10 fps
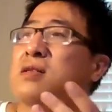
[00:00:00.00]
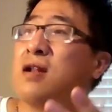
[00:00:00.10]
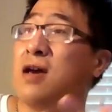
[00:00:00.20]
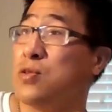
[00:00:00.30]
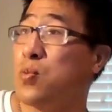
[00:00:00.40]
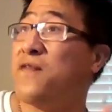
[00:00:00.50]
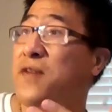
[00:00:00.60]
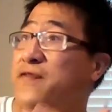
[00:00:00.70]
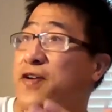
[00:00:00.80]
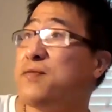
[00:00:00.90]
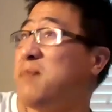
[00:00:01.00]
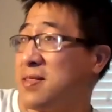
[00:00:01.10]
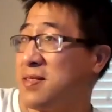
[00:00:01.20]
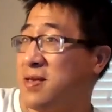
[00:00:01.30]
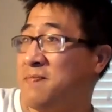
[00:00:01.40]
clients were very, very
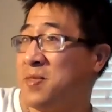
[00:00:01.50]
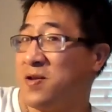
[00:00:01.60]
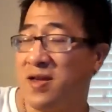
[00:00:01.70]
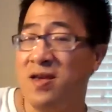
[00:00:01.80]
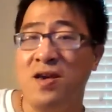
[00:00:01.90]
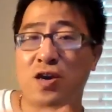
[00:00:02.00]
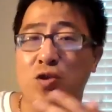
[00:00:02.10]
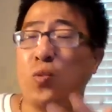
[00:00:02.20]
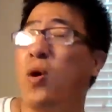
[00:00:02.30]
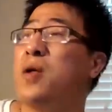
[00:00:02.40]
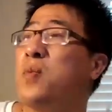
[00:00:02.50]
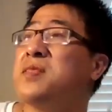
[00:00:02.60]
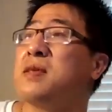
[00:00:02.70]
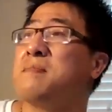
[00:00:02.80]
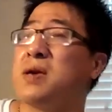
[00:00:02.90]
messy, right? You don't want to
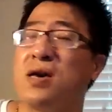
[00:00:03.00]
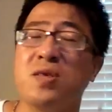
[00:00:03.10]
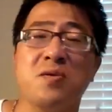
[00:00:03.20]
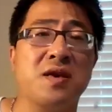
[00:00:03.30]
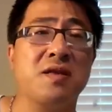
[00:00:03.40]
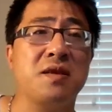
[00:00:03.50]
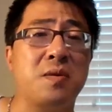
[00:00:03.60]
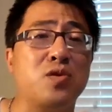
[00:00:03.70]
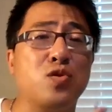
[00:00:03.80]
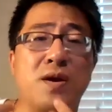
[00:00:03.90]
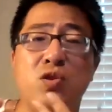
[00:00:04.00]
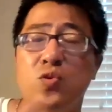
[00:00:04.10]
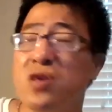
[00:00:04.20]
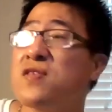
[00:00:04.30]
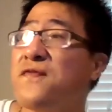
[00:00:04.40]
with them because you think they were too much
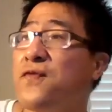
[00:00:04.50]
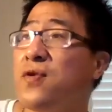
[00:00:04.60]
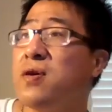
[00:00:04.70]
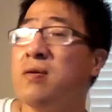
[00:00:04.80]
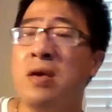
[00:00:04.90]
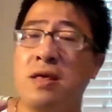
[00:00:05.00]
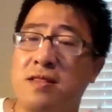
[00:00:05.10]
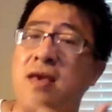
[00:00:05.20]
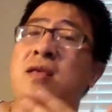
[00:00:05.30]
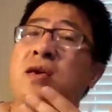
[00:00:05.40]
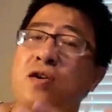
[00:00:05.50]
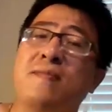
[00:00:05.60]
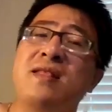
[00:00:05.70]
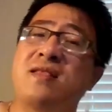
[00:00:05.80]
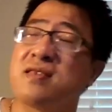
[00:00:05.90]
risk for you, then you
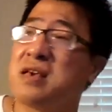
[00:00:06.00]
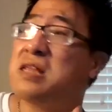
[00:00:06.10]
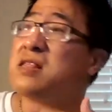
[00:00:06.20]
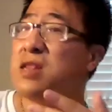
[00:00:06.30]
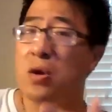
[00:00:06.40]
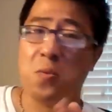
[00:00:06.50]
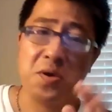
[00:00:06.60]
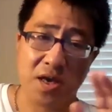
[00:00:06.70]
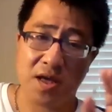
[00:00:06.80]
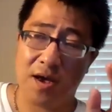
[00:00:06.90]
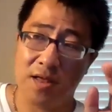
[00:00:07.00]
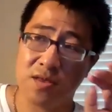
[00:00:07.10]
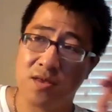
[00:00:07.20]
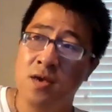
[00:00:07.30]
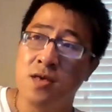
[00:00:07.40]
might discontinue with the
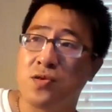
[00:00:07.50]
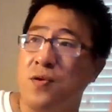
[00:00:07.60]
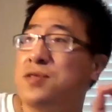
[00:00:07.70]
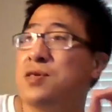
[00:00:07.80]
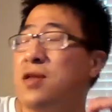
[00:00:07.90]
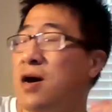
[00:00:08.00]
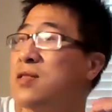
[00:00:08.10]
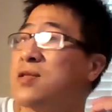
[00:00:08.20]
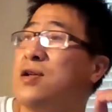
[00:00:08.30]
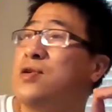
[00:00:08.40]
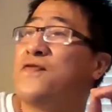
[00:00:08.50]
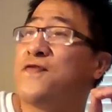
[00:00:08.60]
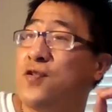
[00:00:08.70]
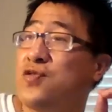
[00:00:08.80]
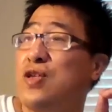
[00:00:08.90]
clients. So as an auditor, you
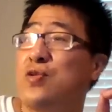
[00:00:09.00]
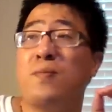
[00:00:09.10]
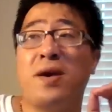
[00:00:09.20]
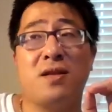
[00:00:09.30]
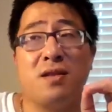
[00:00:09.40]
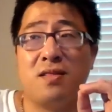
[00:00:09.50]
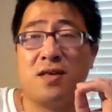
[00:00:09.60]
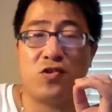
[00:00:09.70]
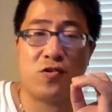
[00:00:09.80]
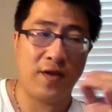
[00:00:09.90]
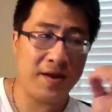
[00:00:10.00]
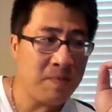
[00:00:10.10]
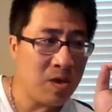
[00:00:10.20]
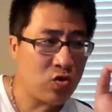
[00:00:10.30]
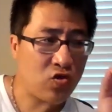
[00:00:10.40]
first need to make a decision, right?
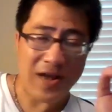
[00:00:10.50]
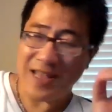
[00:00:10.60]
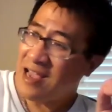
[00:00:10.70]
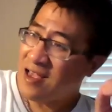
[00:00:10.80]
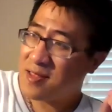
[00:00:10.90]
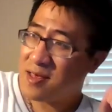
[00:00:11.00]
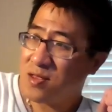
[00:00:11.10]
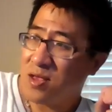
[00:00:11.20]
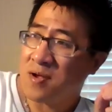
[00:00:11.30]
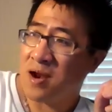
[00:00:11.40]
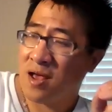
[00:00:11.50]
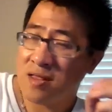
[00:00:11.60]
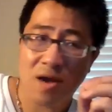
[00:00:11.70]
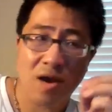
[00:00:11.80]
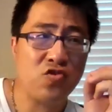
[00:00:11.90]
Should I take this new
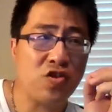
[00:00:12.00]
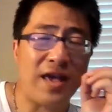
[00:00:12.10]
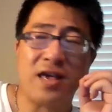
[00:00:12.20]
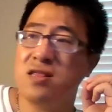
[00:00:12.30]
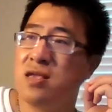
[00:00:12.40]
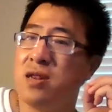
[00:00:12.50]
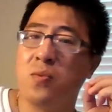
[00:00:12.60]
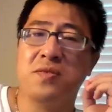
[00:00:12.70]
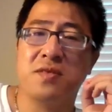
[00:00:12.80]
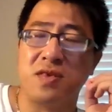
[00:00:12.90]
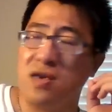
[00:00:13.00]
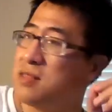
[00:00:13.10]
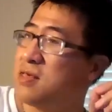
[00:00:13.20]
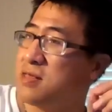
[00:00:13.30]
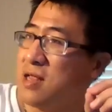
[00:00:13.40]
client or should I continue with this
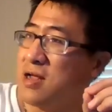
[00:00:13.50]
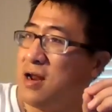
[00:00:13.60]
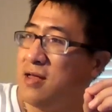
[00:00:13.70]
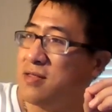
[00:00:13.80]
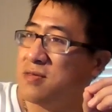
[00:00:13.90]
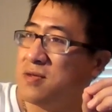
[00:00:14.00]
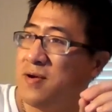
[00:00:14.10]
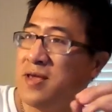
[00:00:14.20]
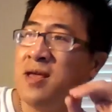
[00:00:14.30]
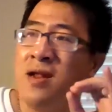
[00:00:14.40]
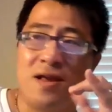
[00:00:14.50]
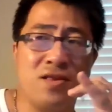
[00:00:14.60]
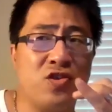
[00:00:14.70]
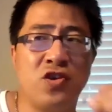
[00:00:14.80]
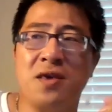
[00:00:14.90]
existing client, right?
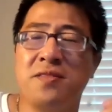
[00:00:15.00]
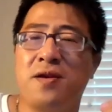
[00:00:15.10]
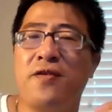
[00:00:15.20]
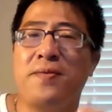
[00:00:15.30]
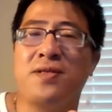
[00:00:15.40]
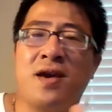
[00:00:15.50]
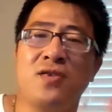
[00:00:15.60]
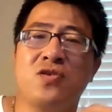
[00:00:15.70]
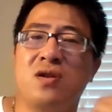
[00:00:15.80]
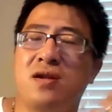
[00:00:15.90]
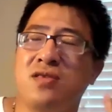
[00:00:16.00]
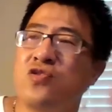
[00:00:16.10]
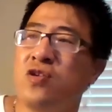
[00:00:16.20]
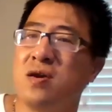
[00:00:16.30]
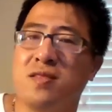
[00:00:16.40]
Let's check their reputation. Let's
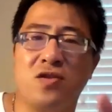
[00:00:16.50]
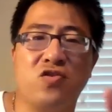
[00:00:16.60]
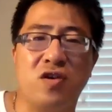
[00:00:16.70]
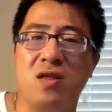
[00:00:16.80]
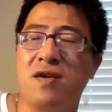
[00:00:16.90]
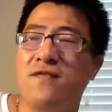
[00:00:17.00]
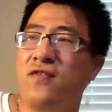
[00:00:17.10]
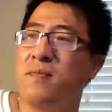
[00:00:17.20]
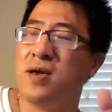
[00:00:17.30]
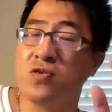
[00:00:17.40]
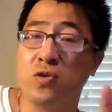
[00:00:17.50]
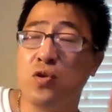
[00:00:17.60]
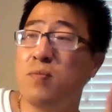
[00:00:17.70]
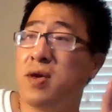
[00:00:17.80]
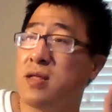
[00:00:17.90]
check their general information
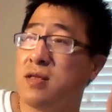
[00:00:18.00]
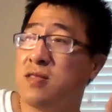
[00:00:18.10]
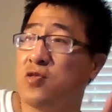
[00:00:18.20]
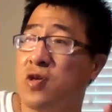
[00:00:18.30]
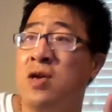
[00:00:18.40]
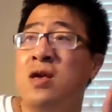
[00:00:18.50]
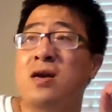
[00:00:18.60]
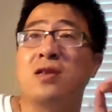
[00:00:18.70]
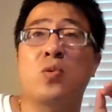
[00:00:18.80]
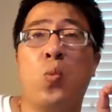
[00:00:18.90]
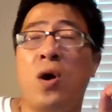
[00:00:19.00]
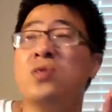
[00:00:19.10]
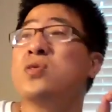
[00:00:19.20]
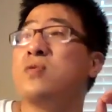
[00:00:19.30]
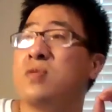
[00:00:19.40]
to make a decision. Because
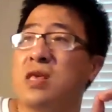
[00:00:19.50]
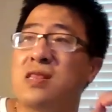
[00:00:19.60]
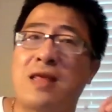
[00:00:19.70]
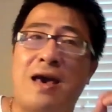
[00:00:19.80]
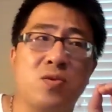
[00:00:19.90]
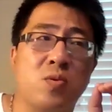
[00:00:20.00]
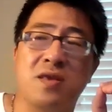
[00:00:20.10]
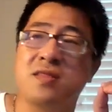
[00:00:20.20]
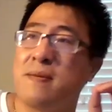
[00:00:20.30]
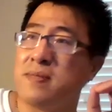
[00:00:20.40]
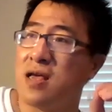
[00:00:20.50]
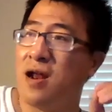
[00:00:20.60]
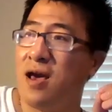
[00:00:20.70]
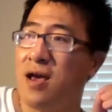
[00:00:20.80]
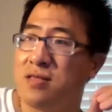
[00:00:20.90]
once you decide to accept the
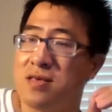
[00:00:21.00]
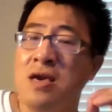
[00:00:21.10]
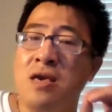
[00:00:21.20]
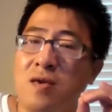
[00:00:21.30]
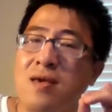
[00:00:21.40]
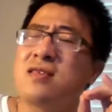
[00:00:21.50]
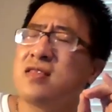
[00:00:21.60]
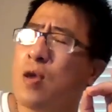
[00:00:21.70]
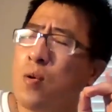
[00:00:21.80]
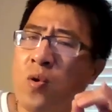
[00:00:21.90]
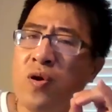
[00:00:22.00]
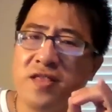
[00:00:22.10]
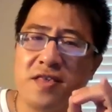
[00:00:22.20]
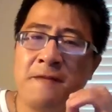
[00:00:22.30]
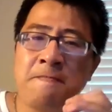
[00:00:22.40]
clients, you can still
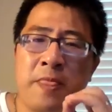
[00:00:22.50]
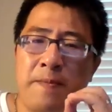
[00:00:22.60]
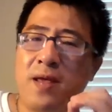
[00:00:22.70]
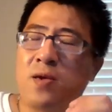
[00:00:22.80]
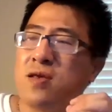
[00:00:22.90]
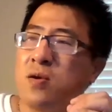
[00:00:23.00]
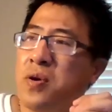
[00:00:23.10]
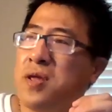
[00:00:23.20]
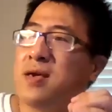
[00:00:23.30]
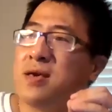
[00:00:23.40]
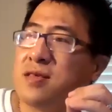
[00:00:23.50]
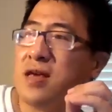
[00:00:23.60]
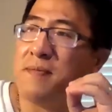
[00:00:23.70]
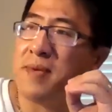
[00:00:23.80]
quit, but the quitting is going to